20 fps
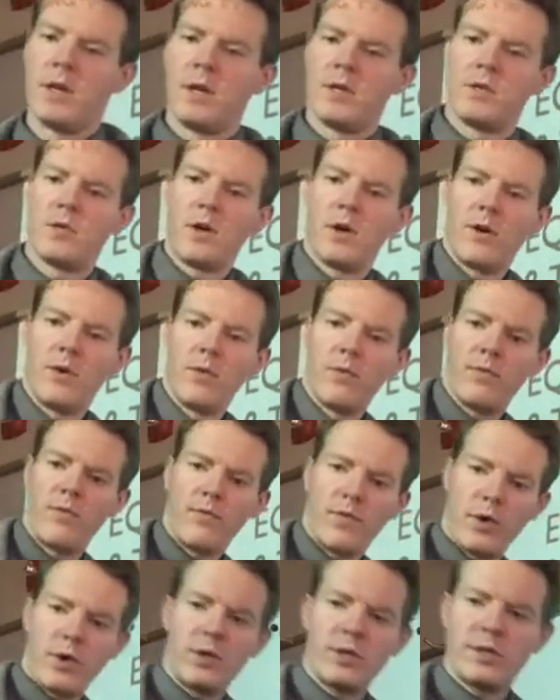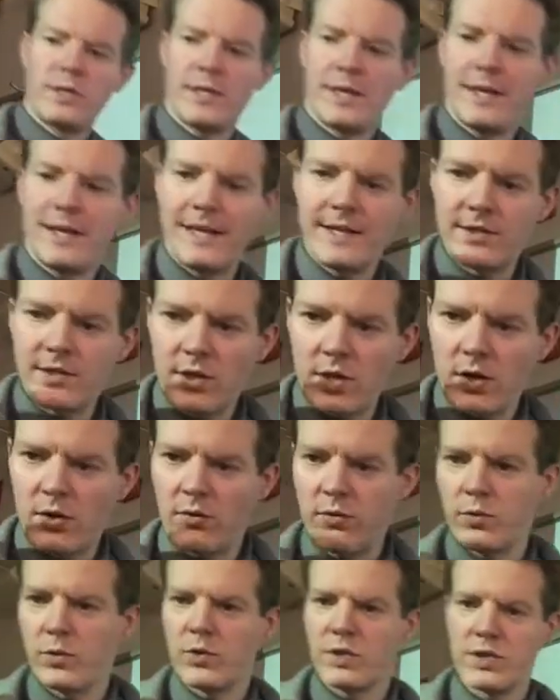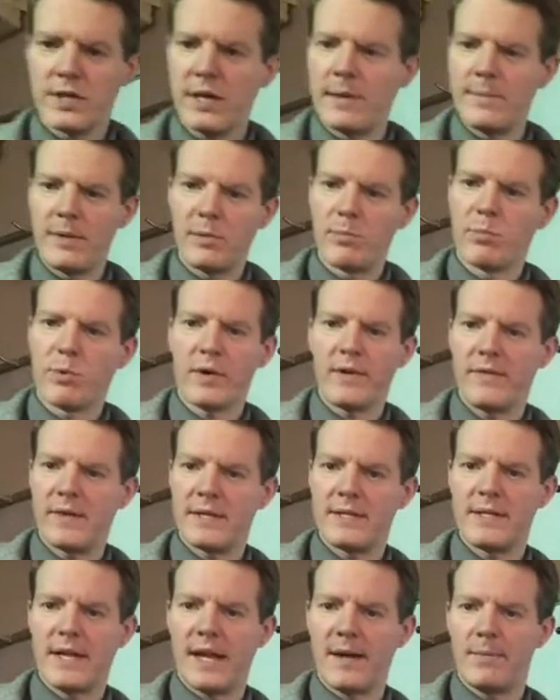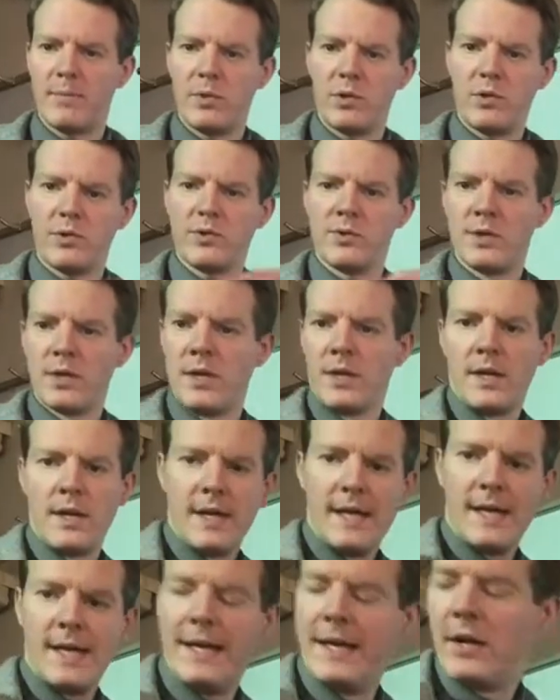So first, let's go through just a couple of brief examples here.